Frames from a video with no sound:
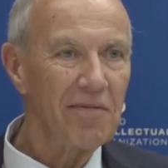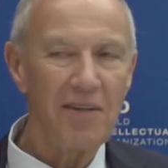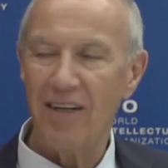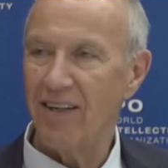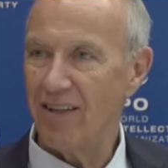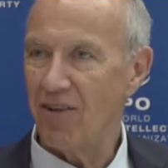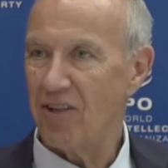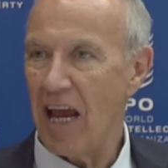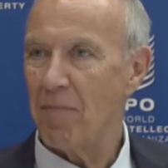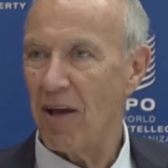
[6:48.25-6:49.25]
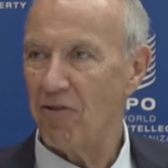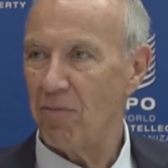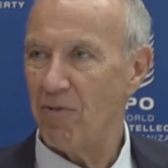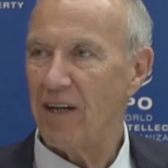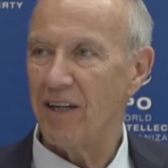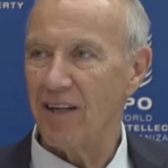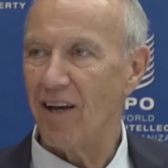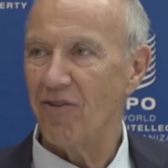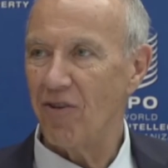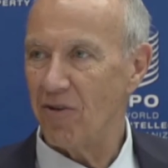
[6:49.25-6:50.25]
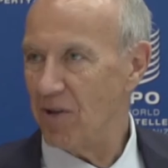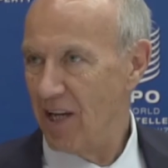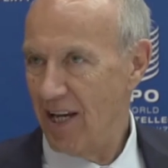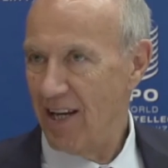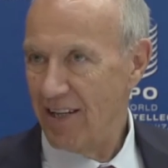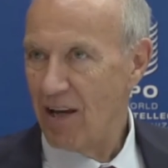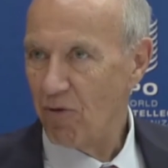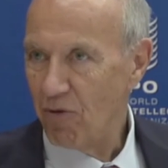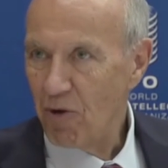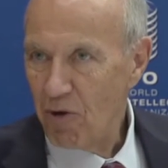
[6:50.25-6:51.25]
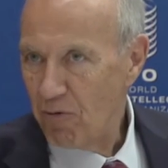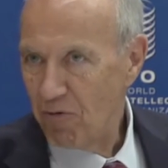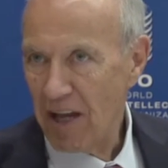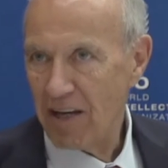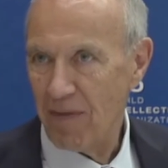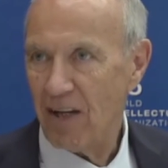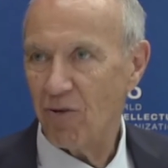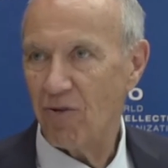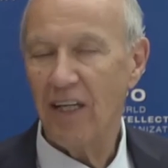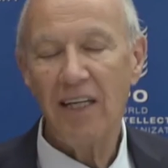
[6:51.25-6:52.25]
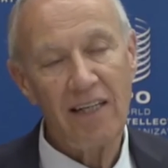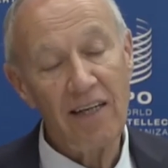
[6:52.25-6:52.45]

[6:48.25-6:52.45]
The stamp has to be recognized. So that was a very fundamental thing. And